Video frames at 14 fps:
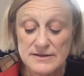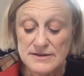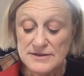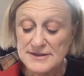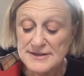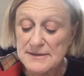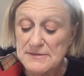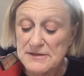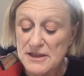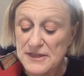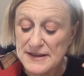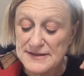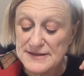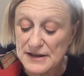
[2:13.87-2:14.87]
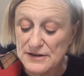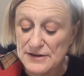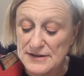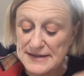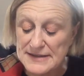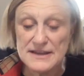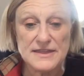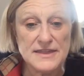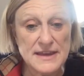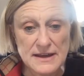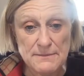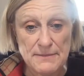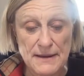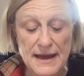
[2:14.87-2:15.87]
So some of the things that you need to
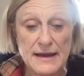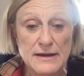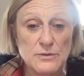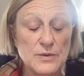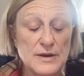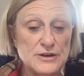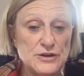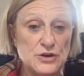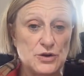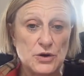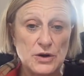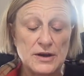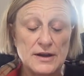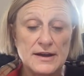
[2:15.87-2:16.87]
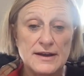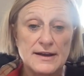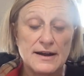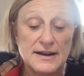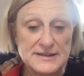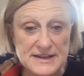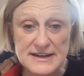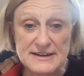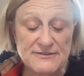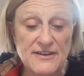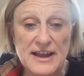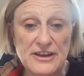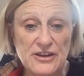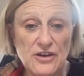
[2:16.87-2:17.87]
think about when you're
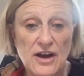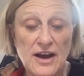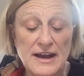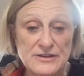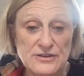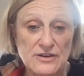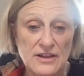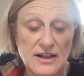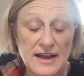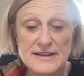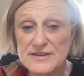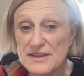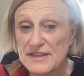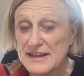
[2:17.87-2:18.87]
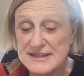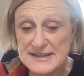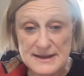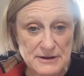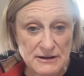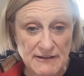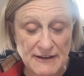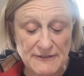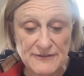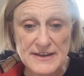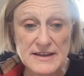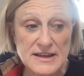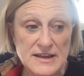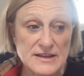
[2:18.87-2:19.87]
identifying your ideal clients, so their
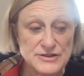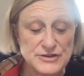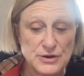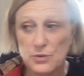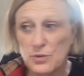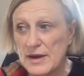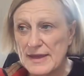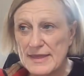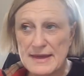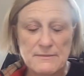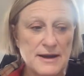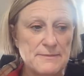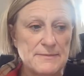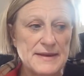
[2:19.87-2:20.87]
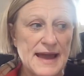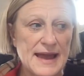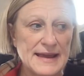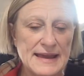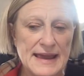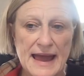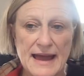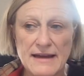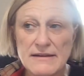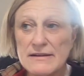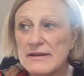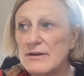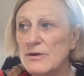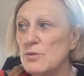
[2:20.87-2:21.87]
demographic, so where they might be hanging out,
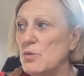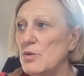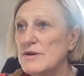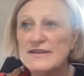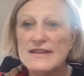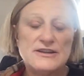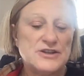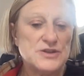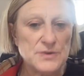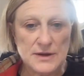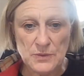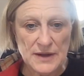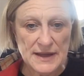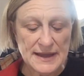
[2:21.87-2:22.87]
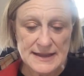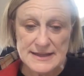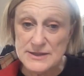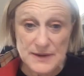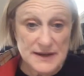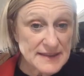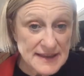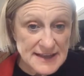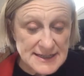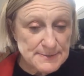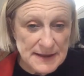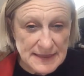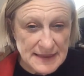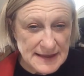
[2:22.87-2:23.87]
what do they do on weekends, where do they
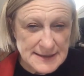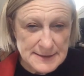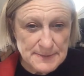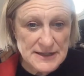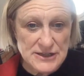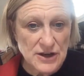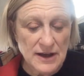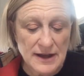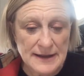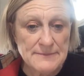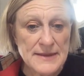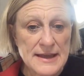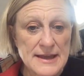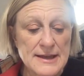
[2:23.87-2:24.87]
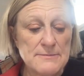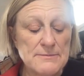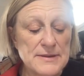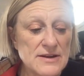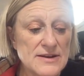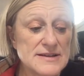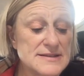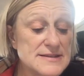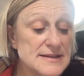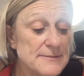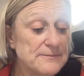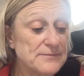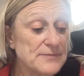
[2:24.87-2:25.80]
spend their spare time? Because